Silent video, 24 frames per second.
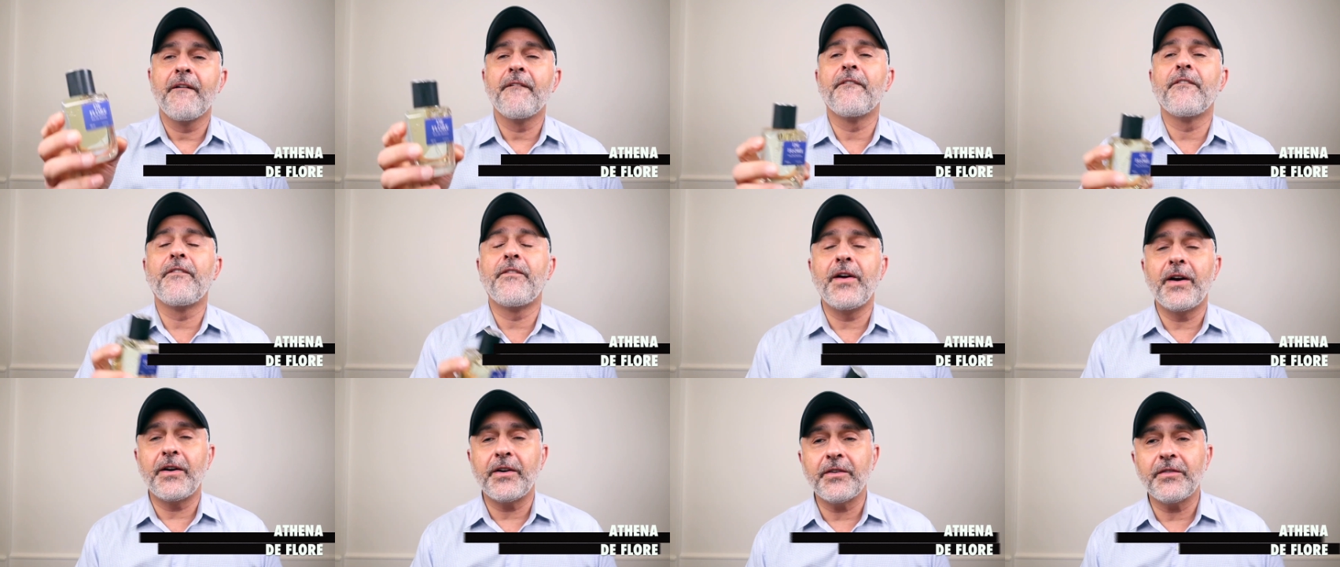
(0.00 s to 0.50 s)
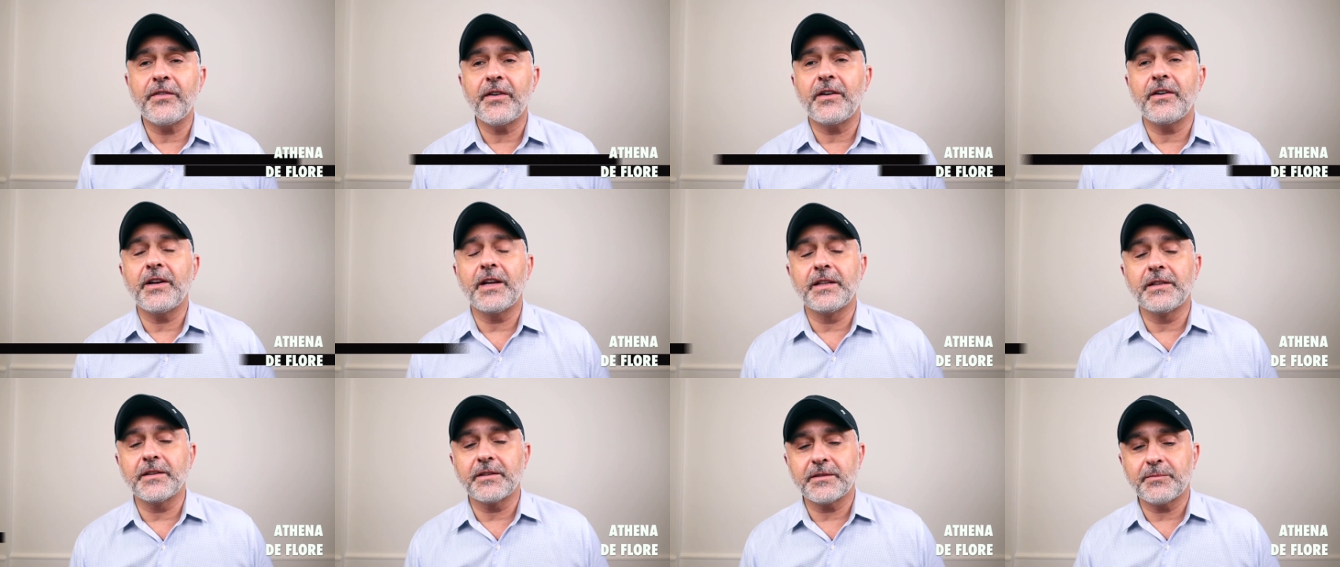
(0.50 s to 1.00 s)
Very,
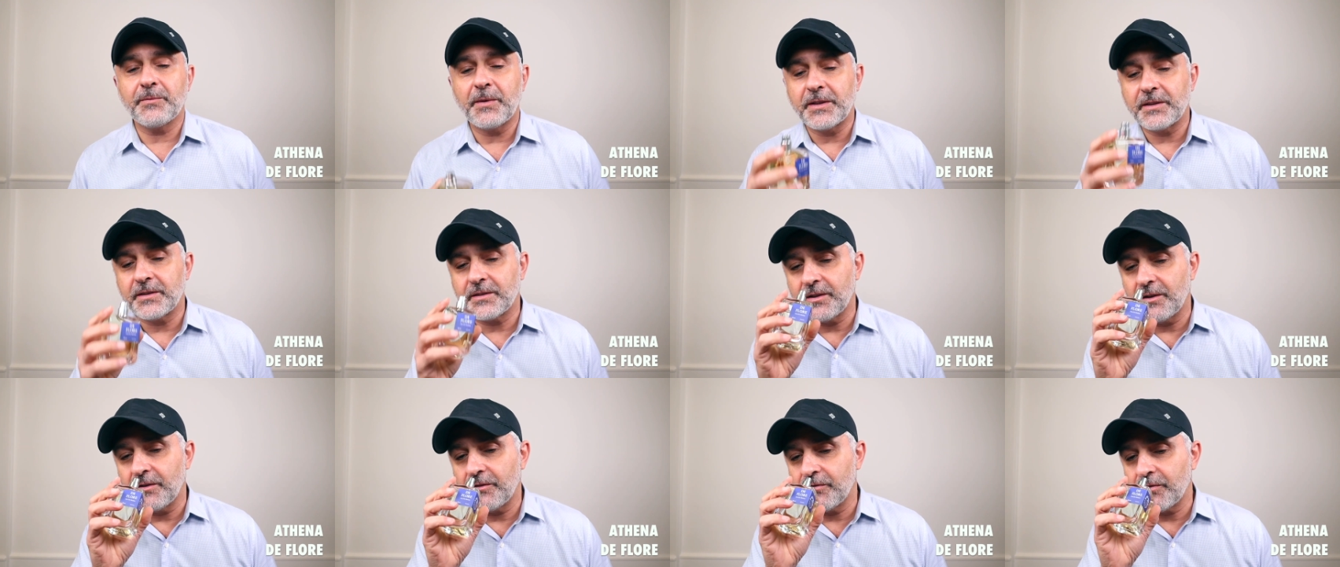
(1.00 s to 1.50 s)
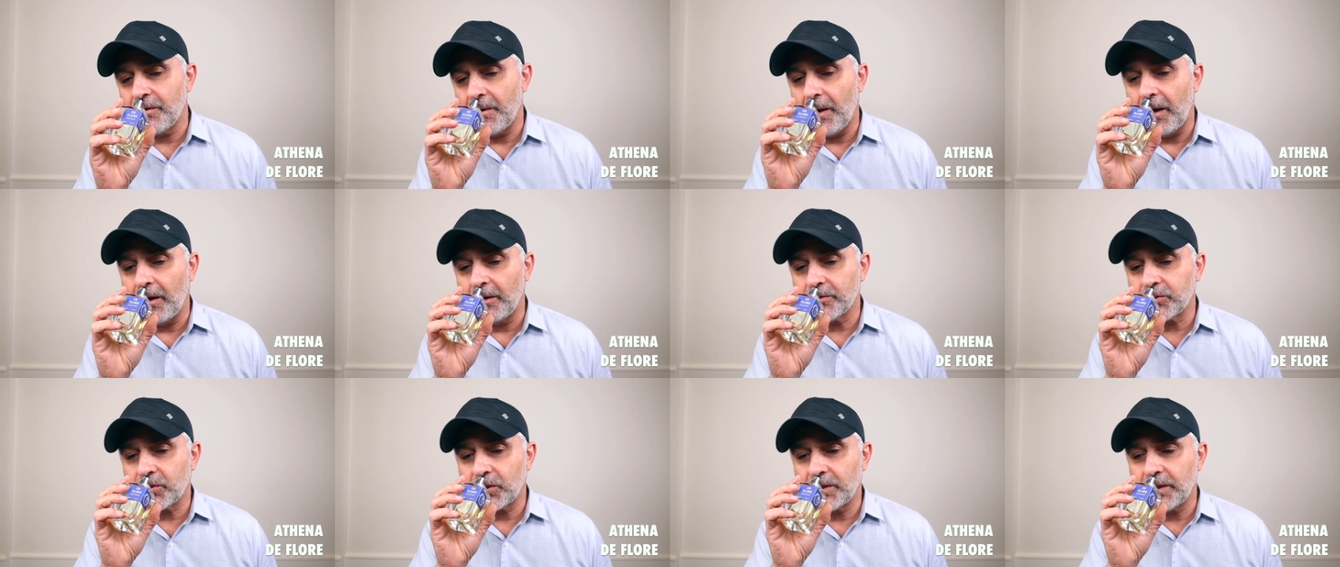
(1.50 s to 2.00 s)
very inexpensive
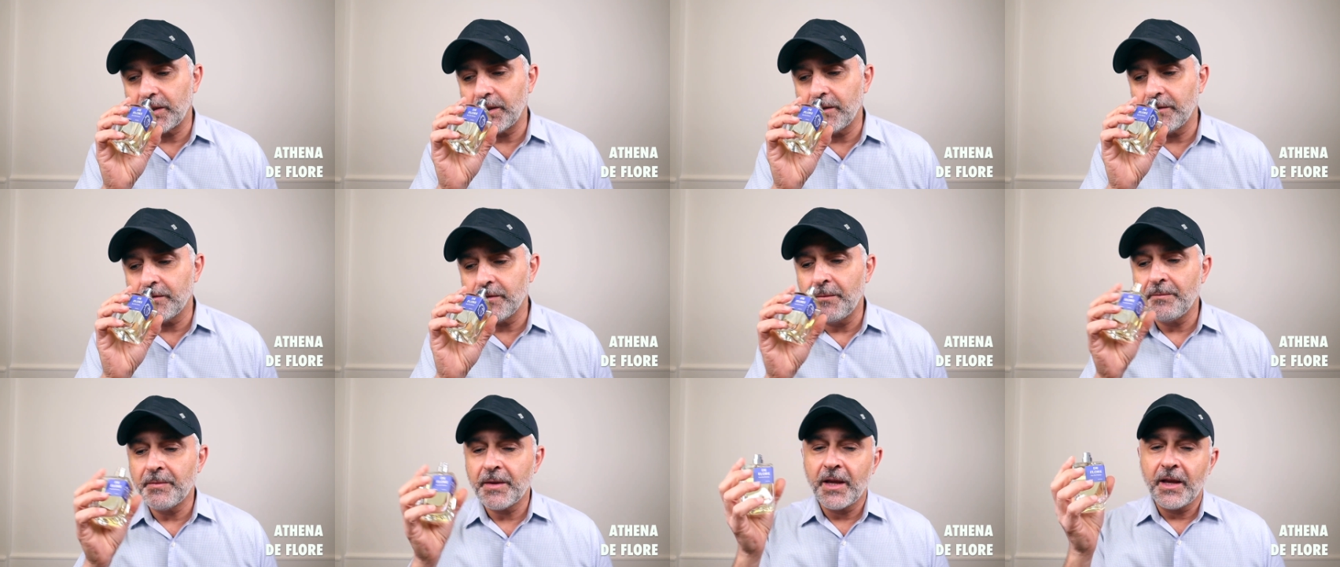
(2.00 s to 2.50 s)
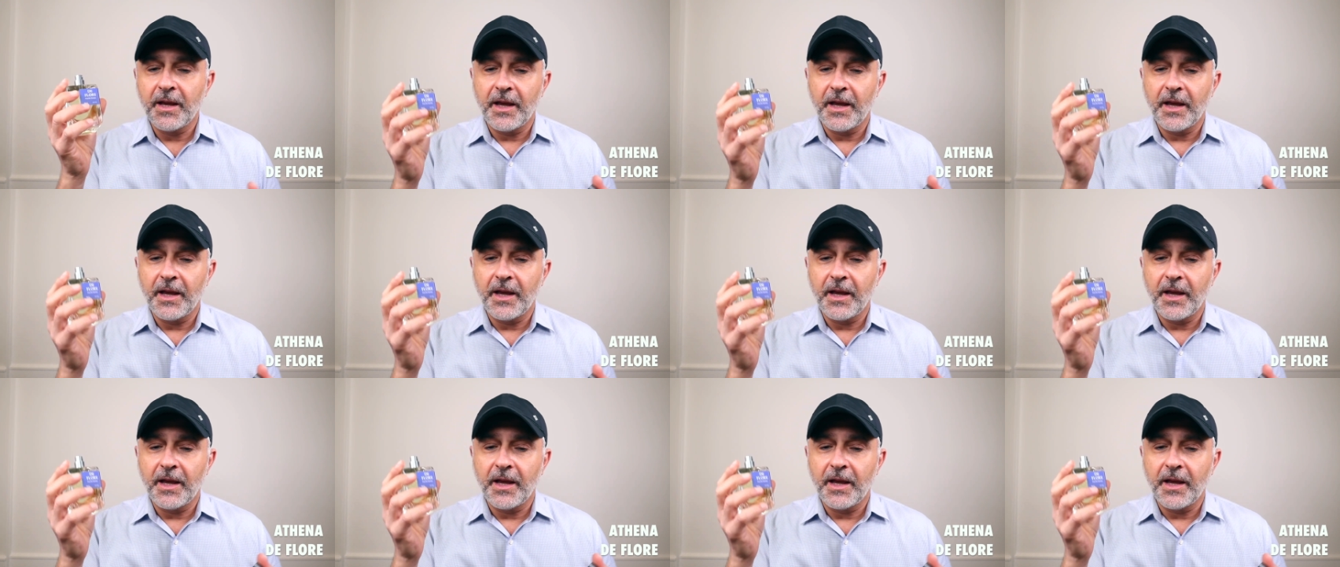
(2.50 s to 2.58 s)
alternative.